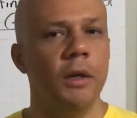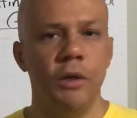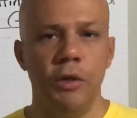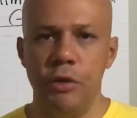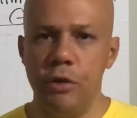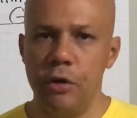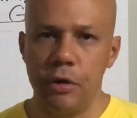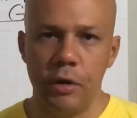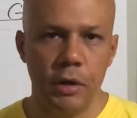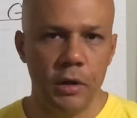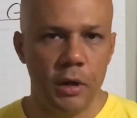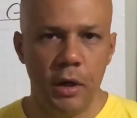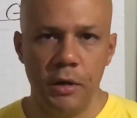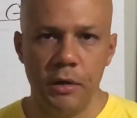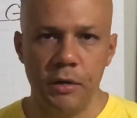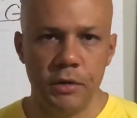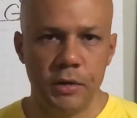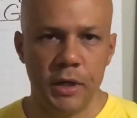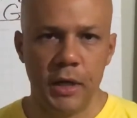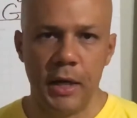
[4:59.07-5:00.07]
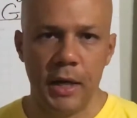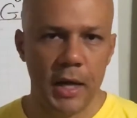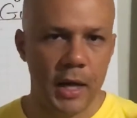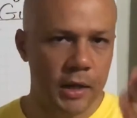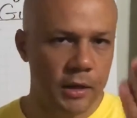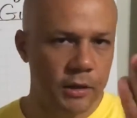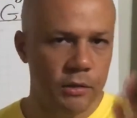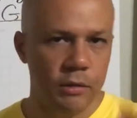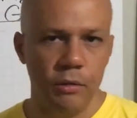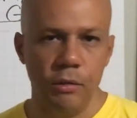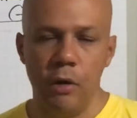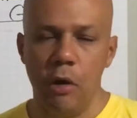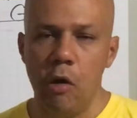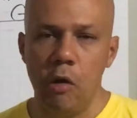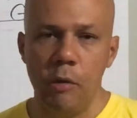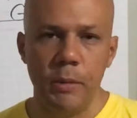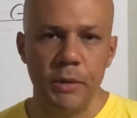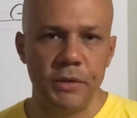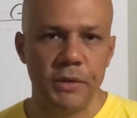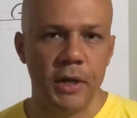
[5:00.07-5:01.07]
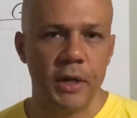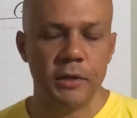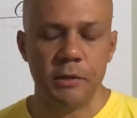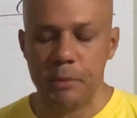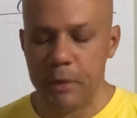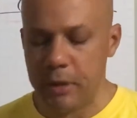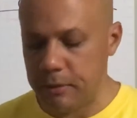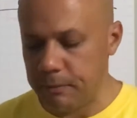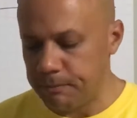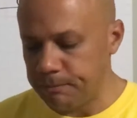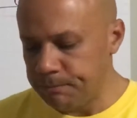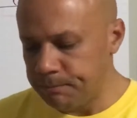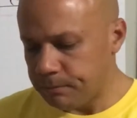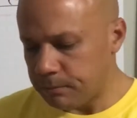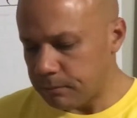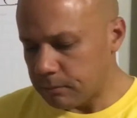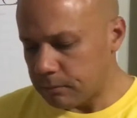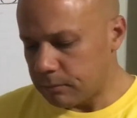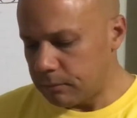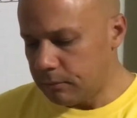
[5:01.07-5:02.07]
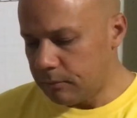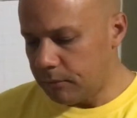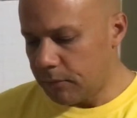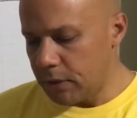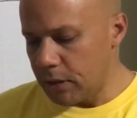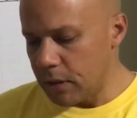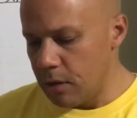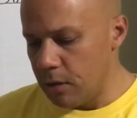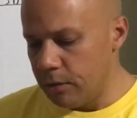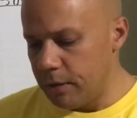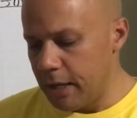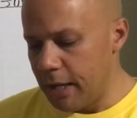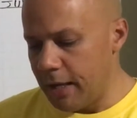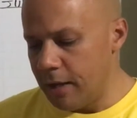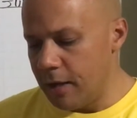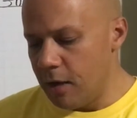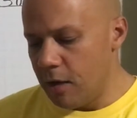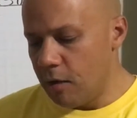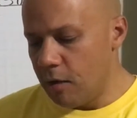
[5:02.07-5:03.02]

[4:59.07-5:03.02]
You're going to understand how to do the home assessment. Okay,